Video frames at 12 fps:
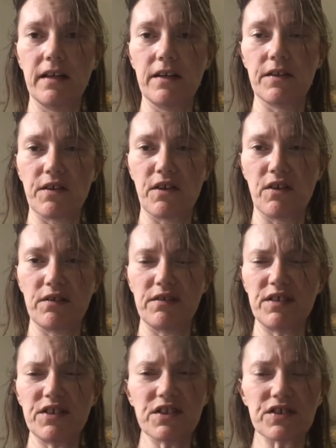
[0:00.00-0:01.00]
so
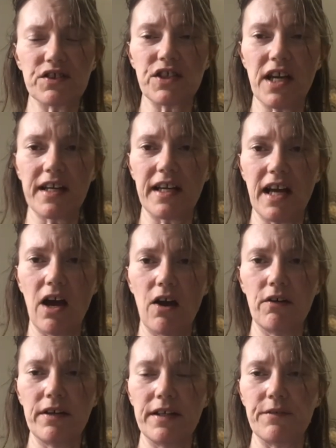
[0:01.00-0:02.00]
you just check it
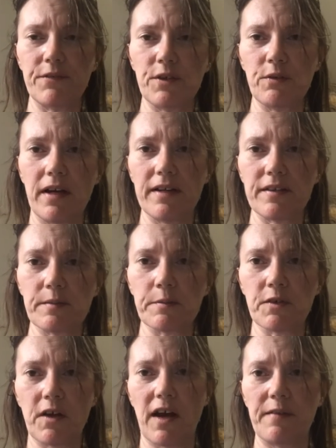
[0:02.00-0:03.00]
out, and if you want to
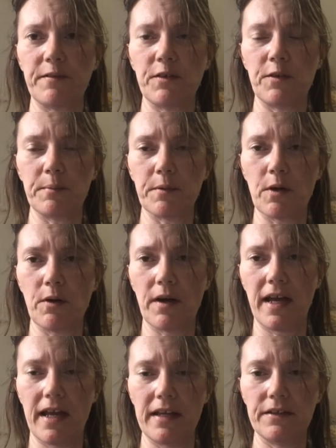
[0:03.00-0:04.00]
subscribe to him, go
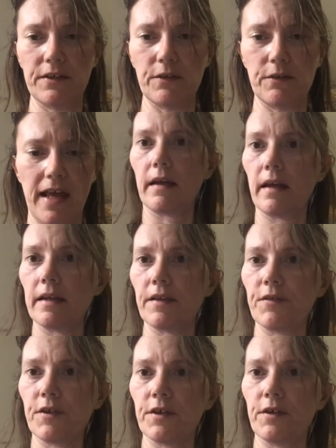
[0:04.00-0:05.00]
ahead and do that. And
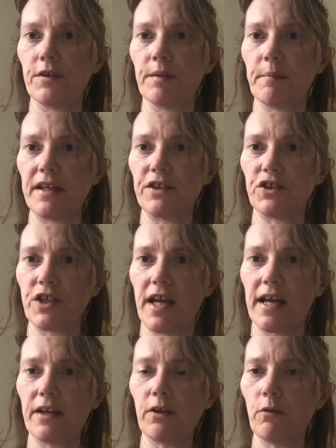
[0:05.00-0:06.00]
if you're new to my
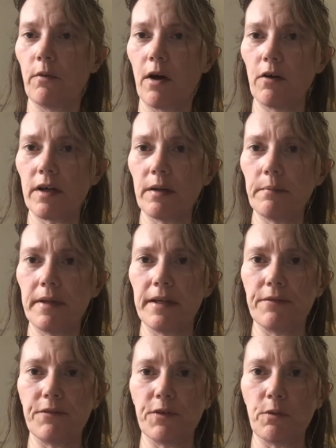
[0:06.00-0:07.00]
channel, welcome, and
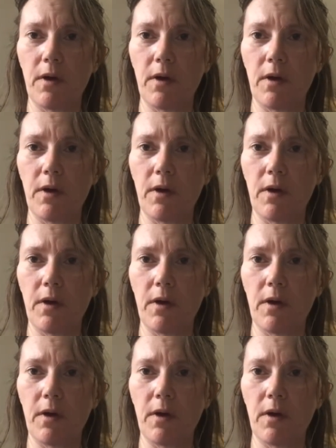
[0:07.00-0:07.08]
if you